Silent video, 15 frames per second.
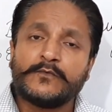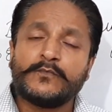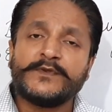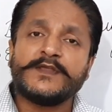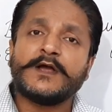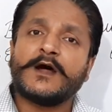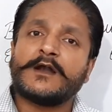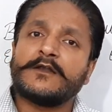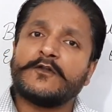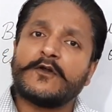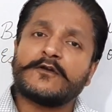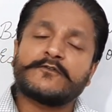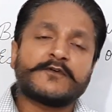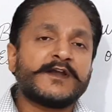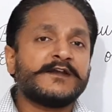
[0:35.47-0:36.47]
we are
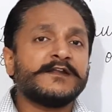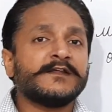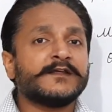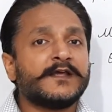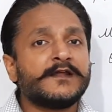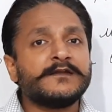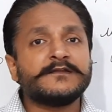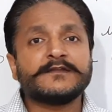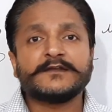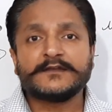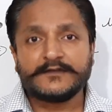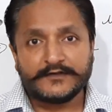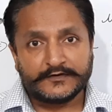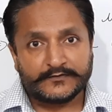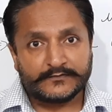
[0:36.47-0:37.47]
not writing
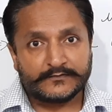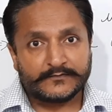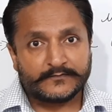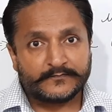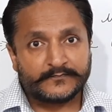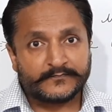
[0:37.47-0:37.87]
anything new.